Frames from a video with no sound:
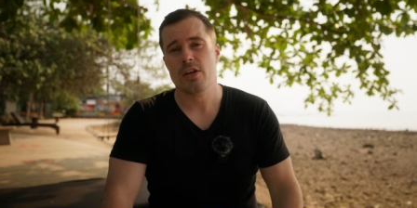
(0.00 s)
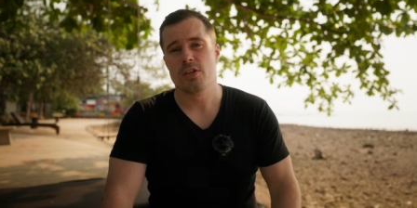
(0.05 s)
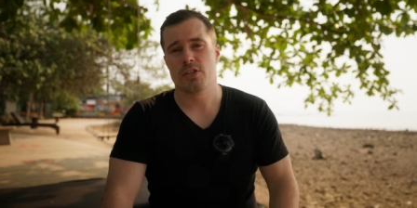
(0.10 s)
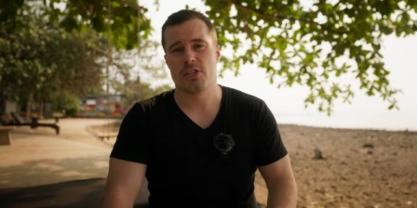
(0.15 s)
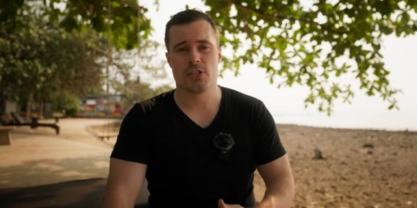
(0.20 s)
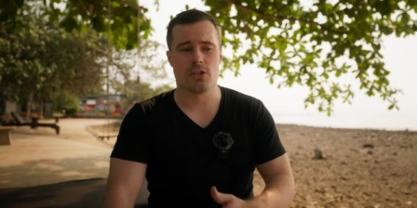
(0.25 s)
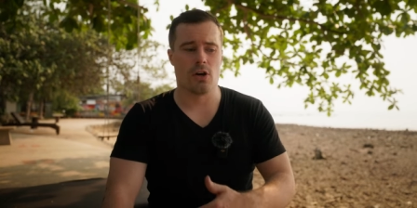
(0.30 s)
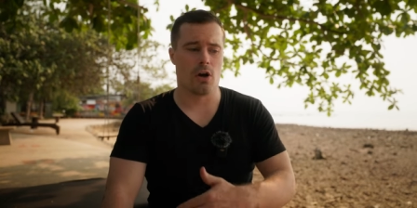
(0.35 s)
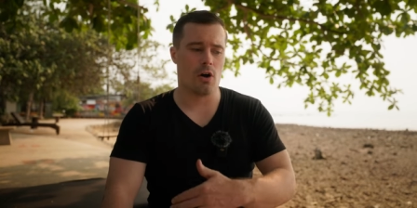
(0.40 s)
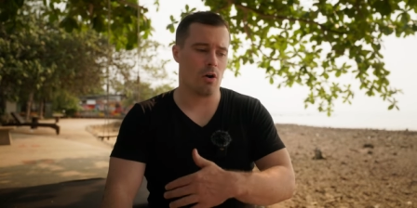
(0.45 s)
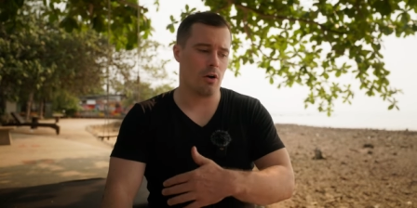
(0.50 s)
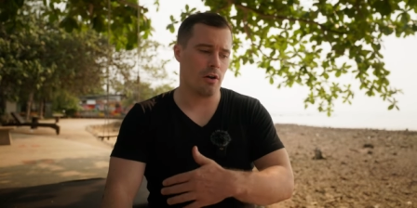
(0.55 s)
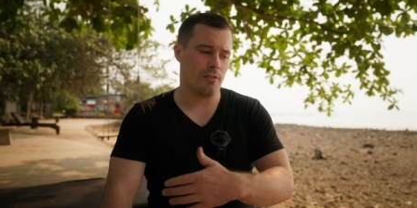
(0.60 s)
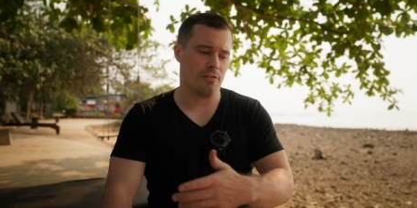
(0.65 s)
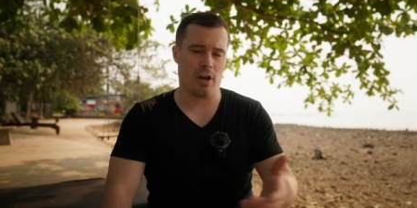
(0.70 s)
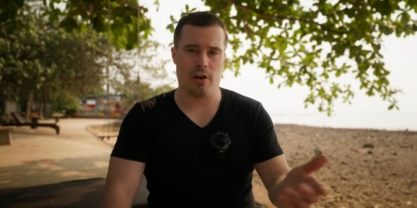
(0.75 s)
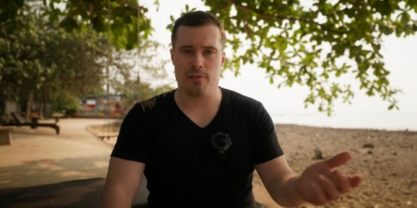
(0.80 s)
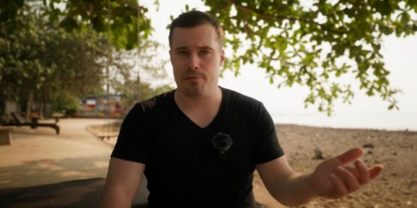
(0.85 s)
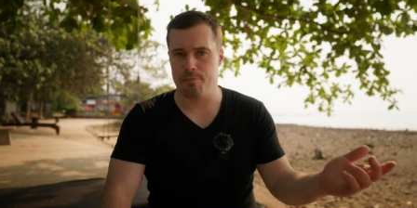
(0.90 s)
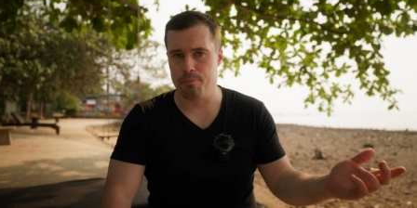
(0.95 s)
So
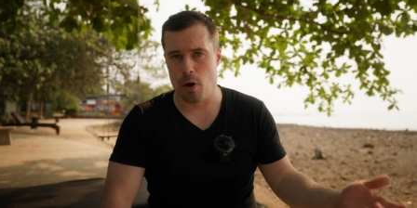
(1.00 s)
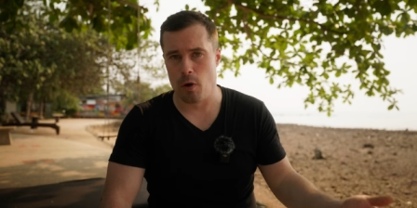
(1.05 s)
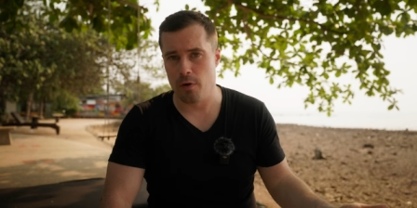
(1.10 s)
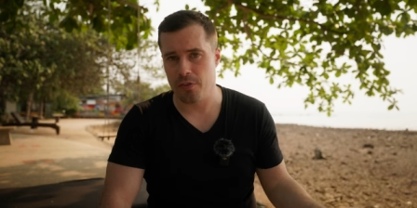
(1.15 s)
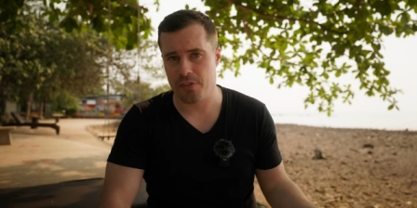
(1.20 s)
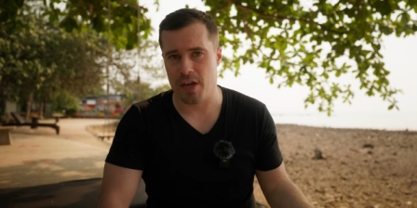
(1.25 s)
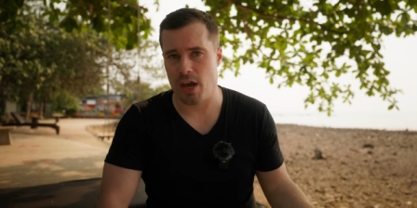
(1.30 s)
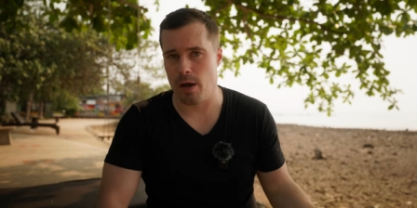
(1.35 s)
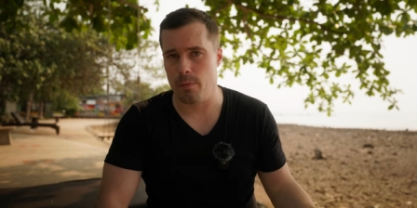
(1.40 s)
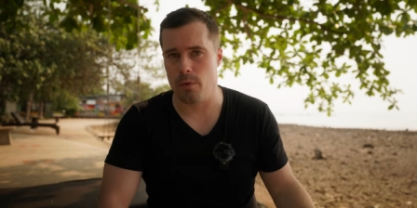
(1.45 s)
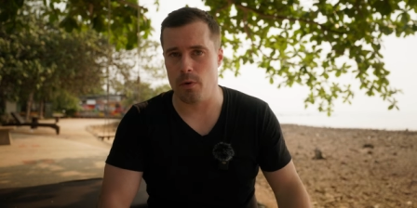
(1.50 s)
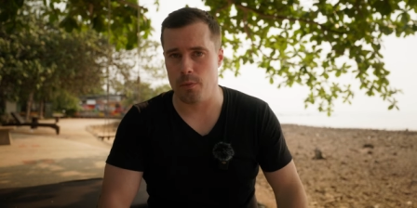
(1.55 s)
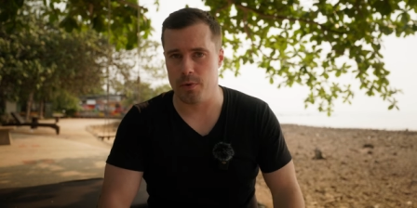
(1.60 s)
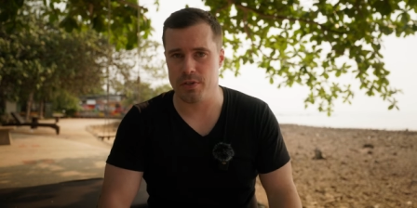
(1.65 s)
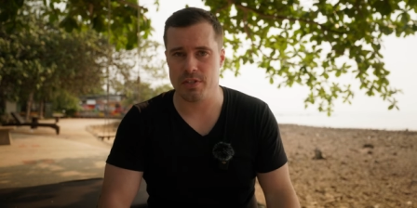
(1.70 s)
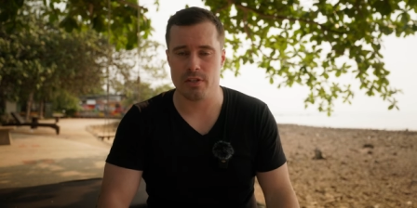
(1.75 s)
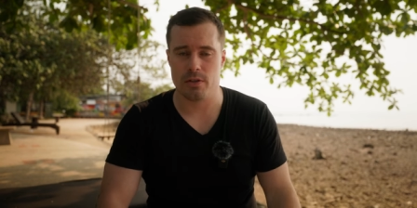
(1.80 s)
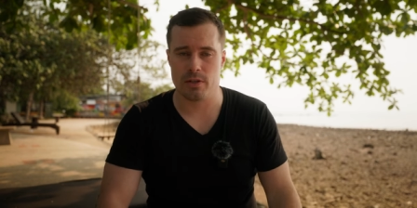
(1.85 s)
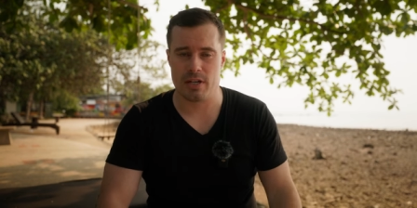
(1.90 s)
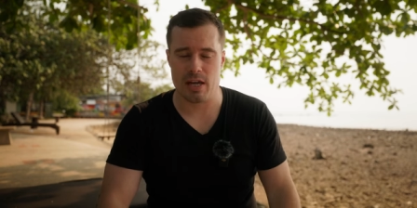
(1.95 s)
if I have both
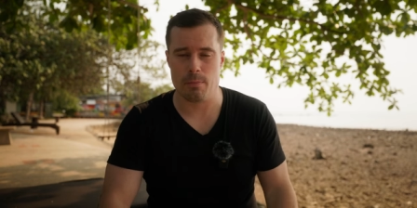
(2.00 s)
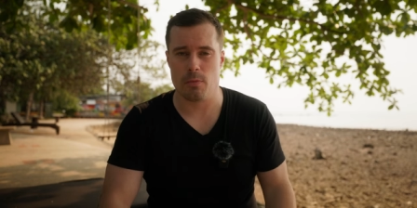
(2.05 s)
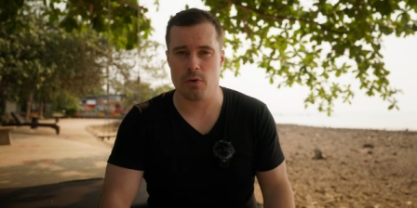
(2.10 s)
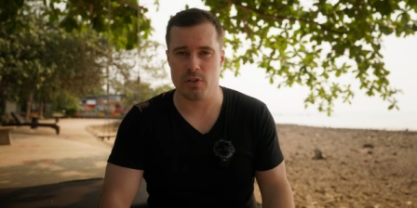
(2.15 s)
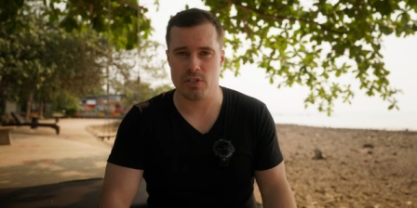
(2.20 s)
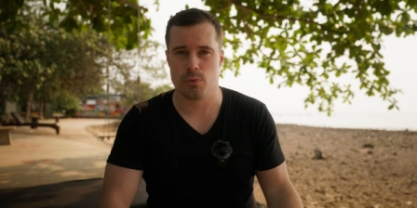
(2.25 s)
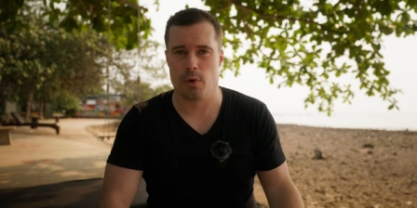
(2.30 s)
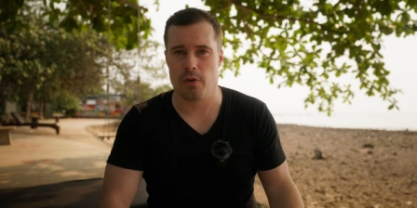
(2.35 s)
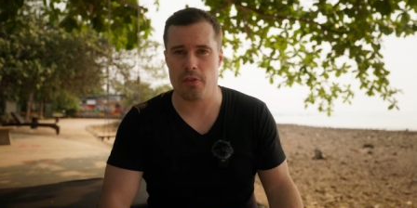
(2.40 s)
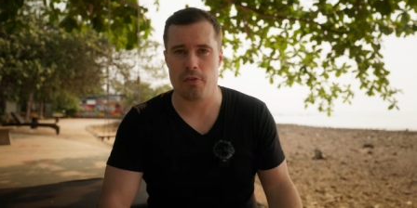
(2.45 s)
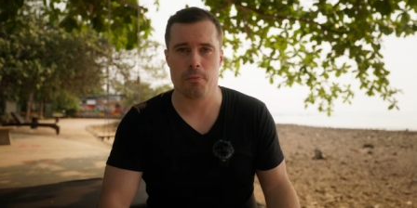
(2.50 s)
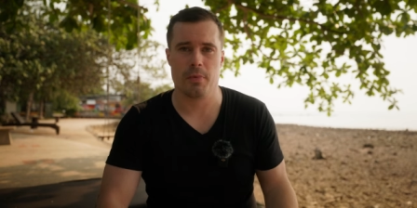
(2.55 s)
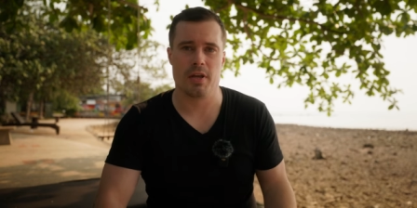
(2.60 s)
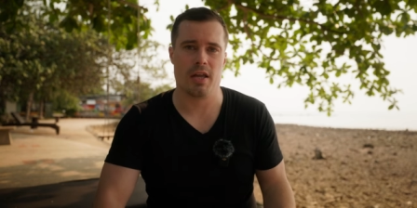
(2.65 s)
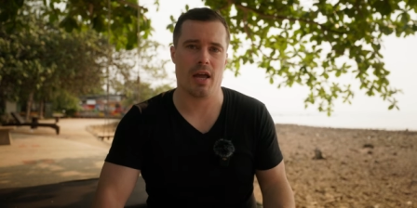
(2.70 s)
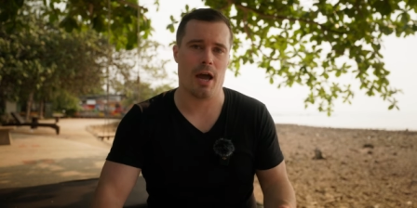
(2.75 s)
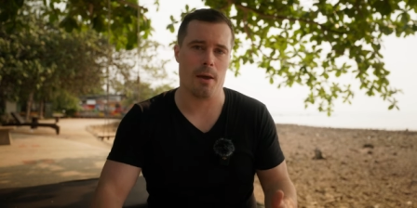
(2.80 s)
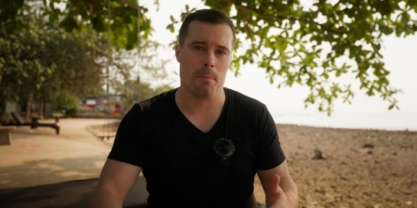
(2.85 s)
cameras with me,